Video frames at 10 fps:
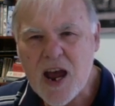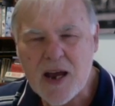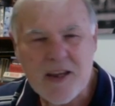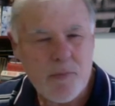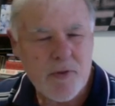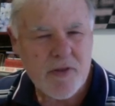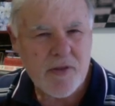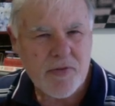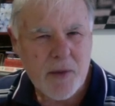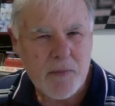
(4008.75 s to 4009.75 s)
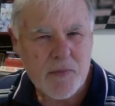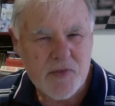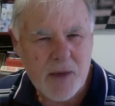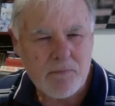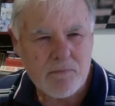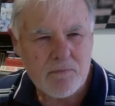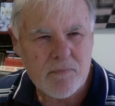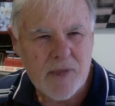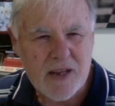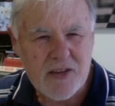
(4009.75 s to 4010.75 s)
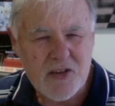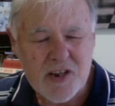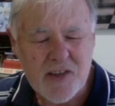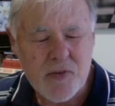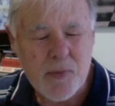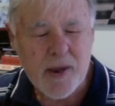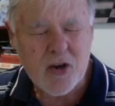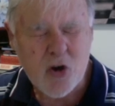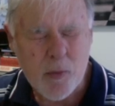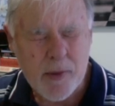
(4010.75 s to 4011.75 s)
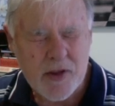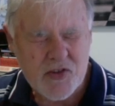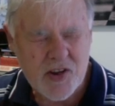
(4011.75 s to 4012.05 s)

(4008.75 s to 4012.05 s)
give me the thumbs up. And if you make comments,